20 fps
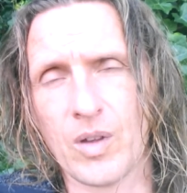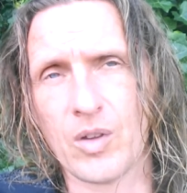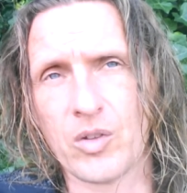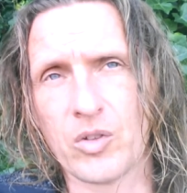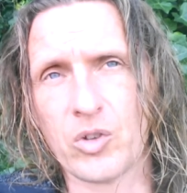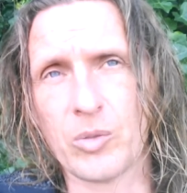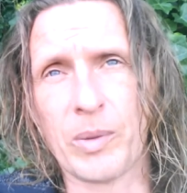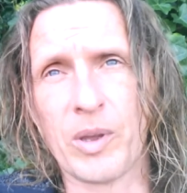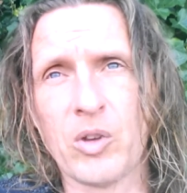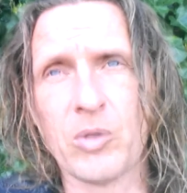
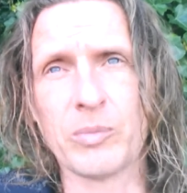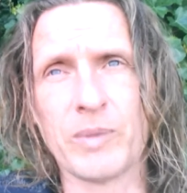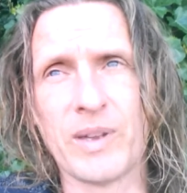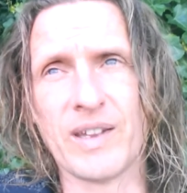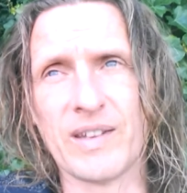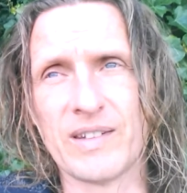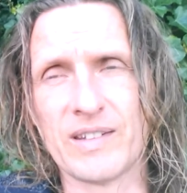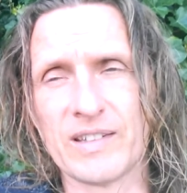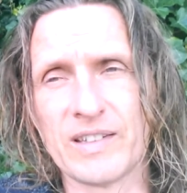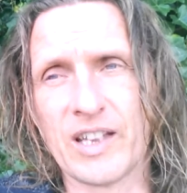So, by all
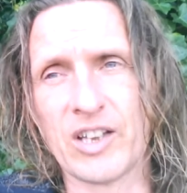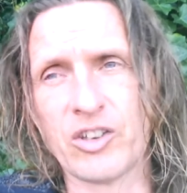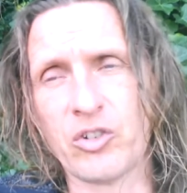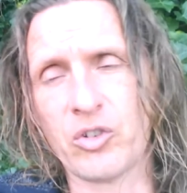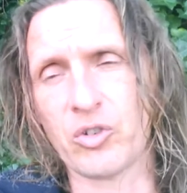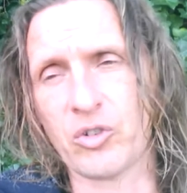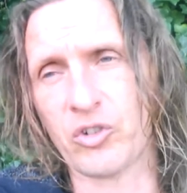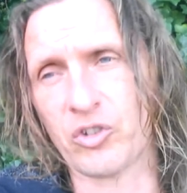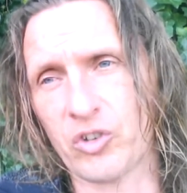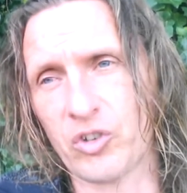means, let
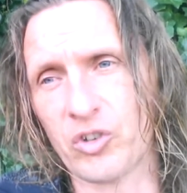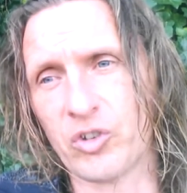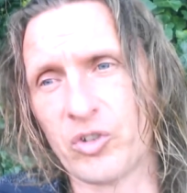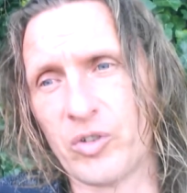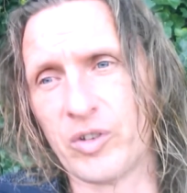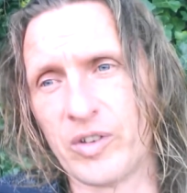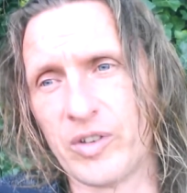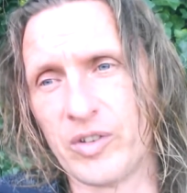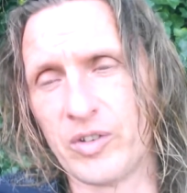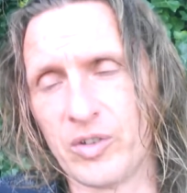your
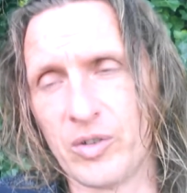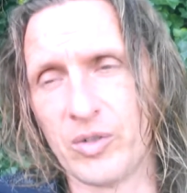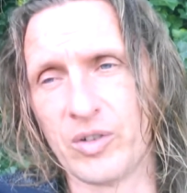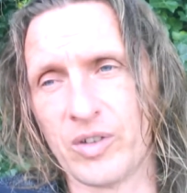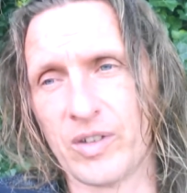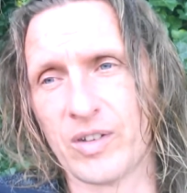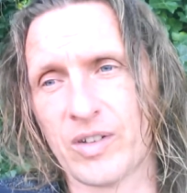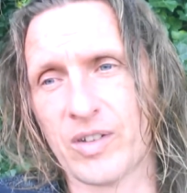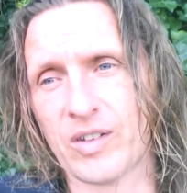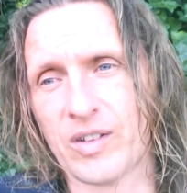children do
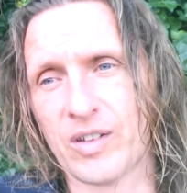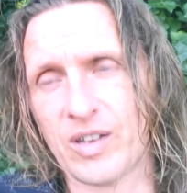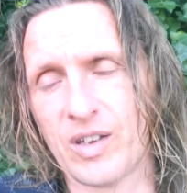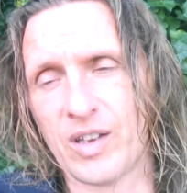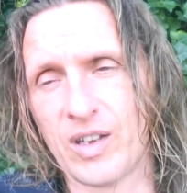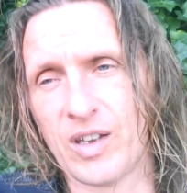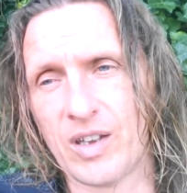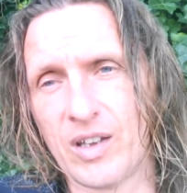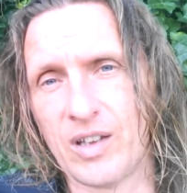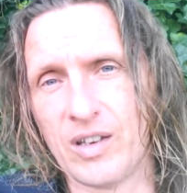this.
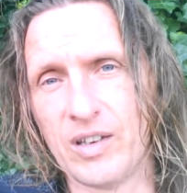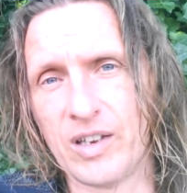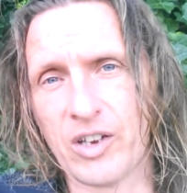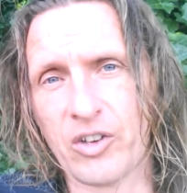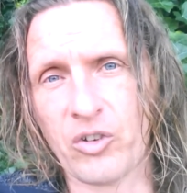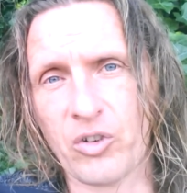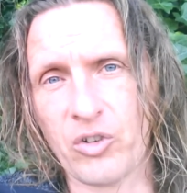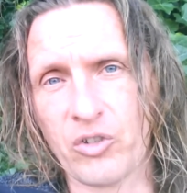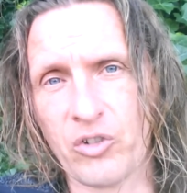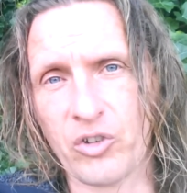
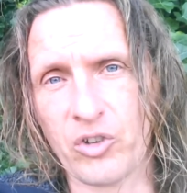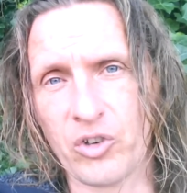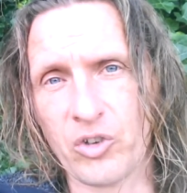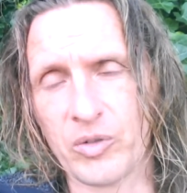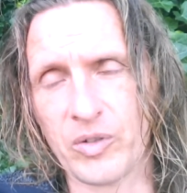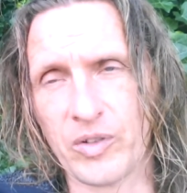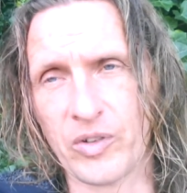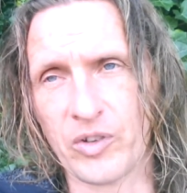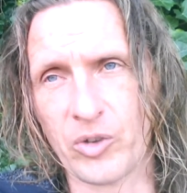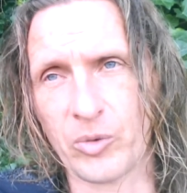Let your
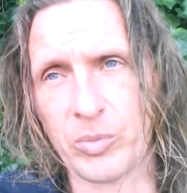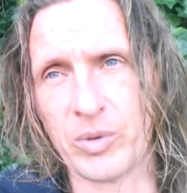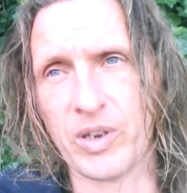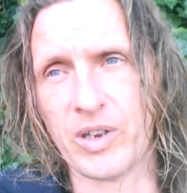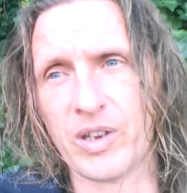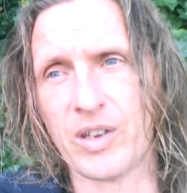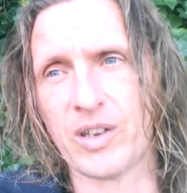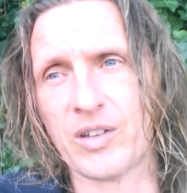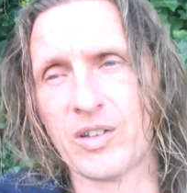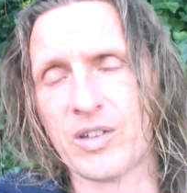children
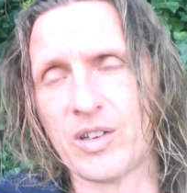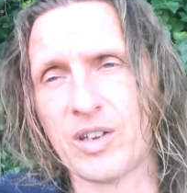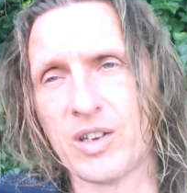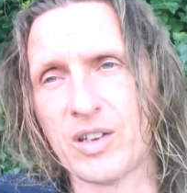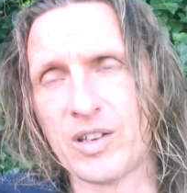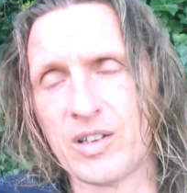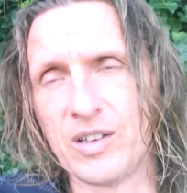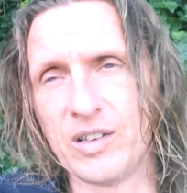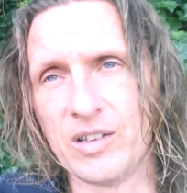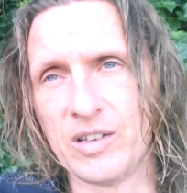speak.
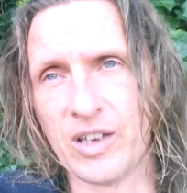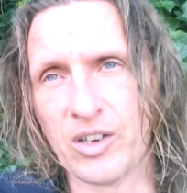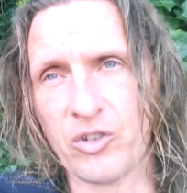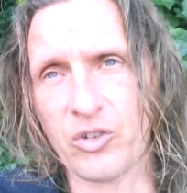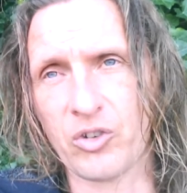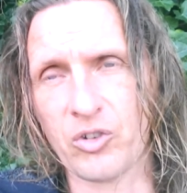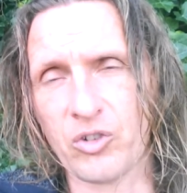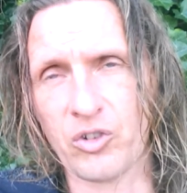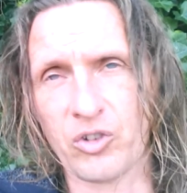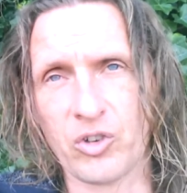
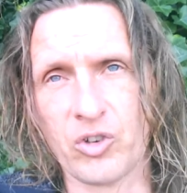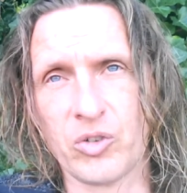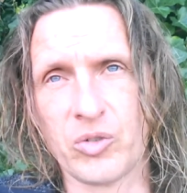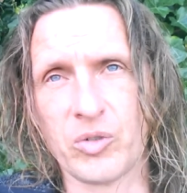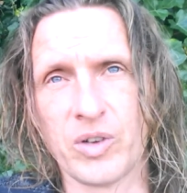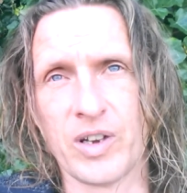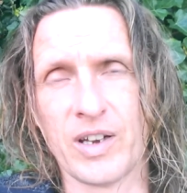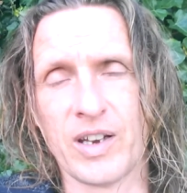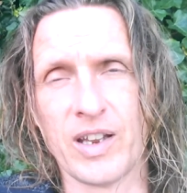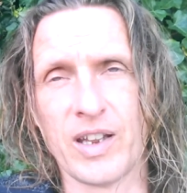Let your
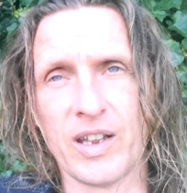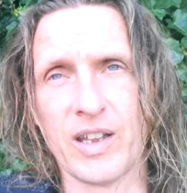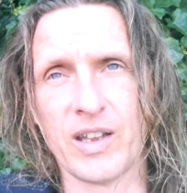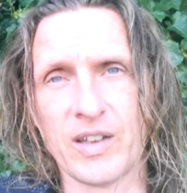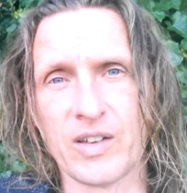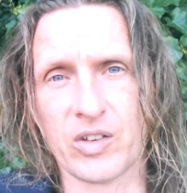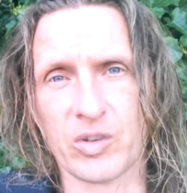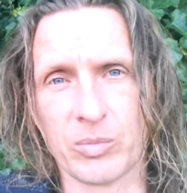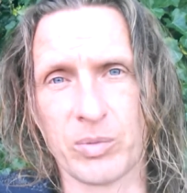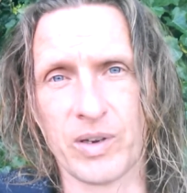children
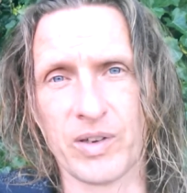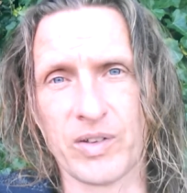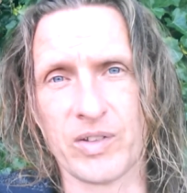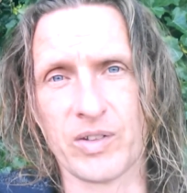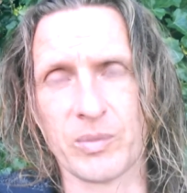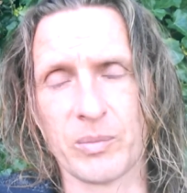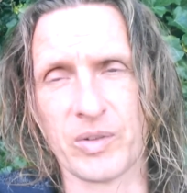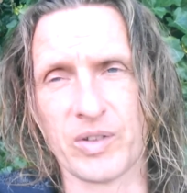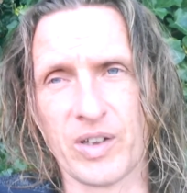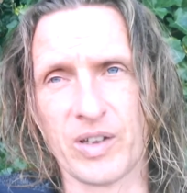express
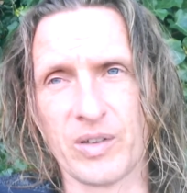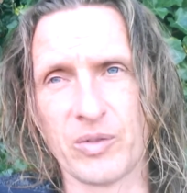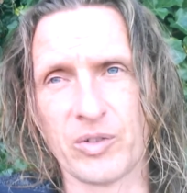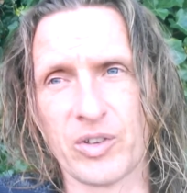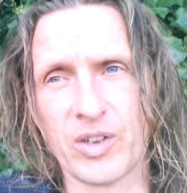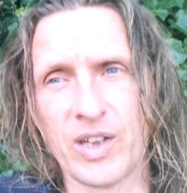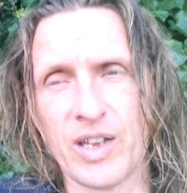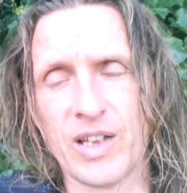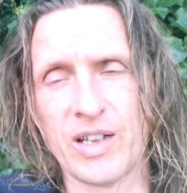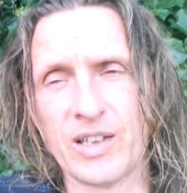
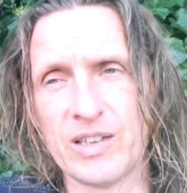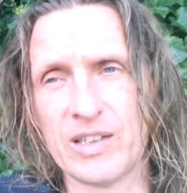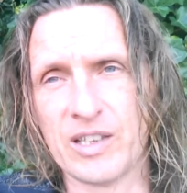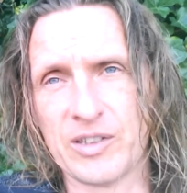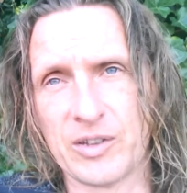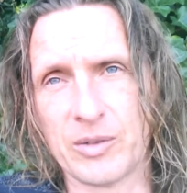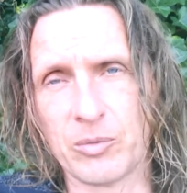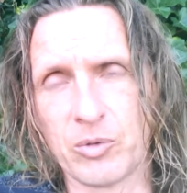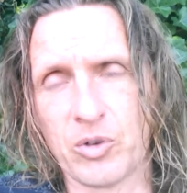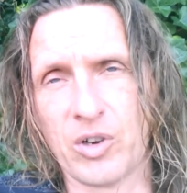themselves.
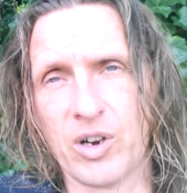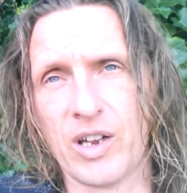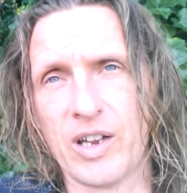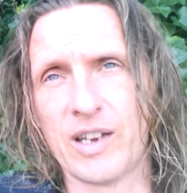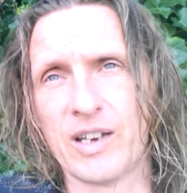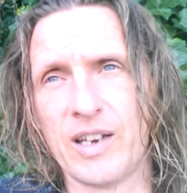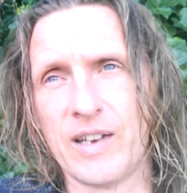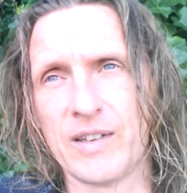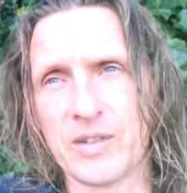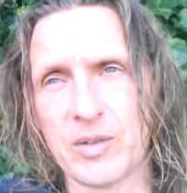Let them
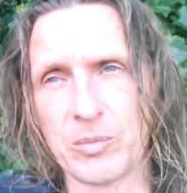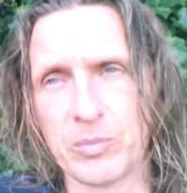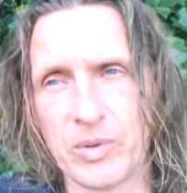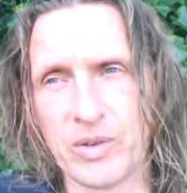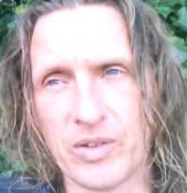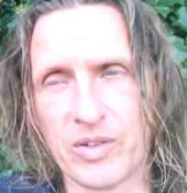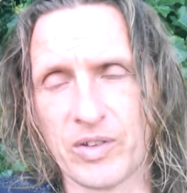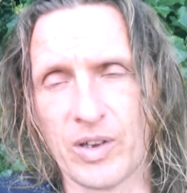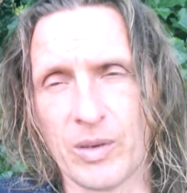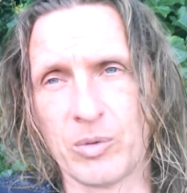cry. Let them be
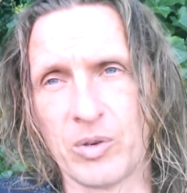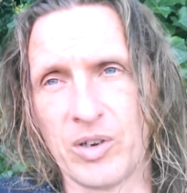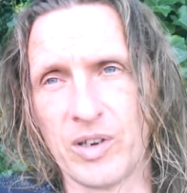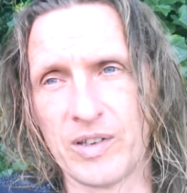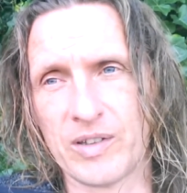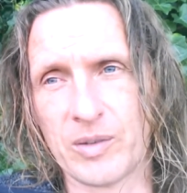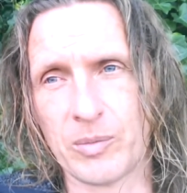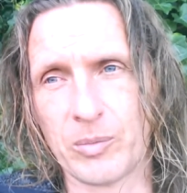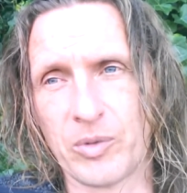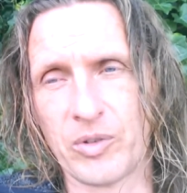stubborn.
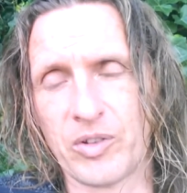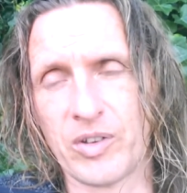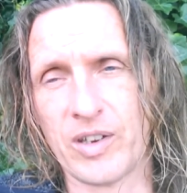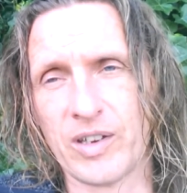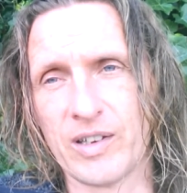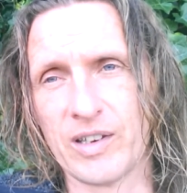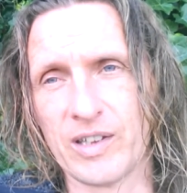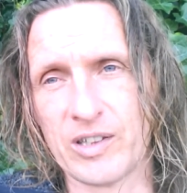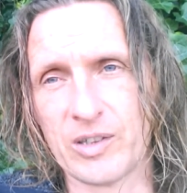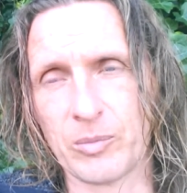Let them
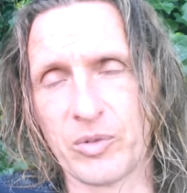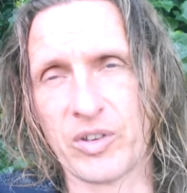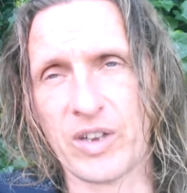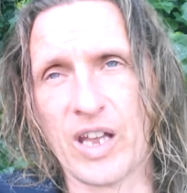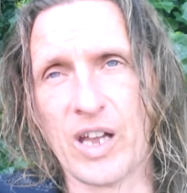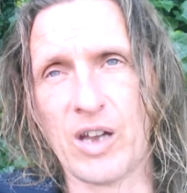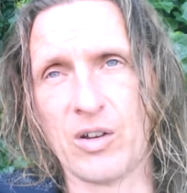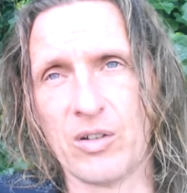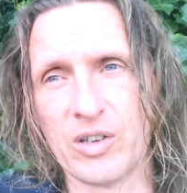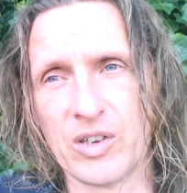sit. Let them
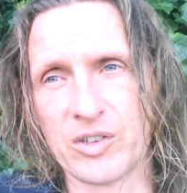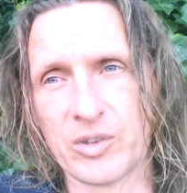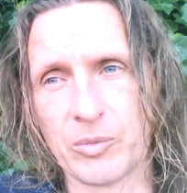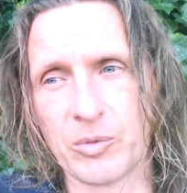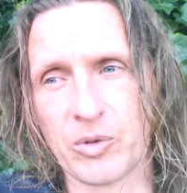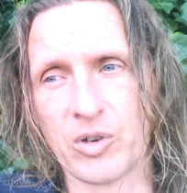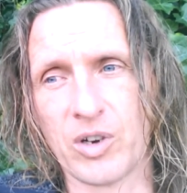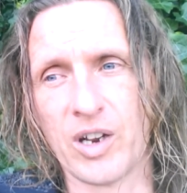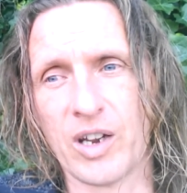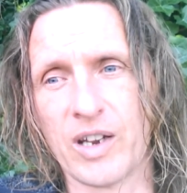scowl. Let them
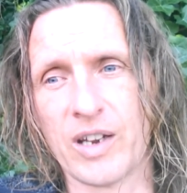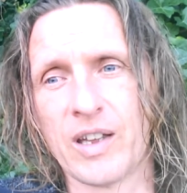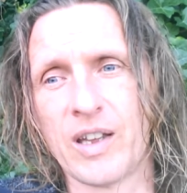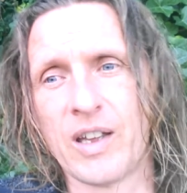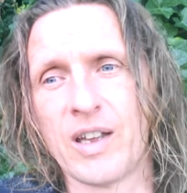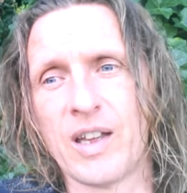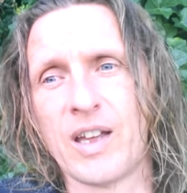cry.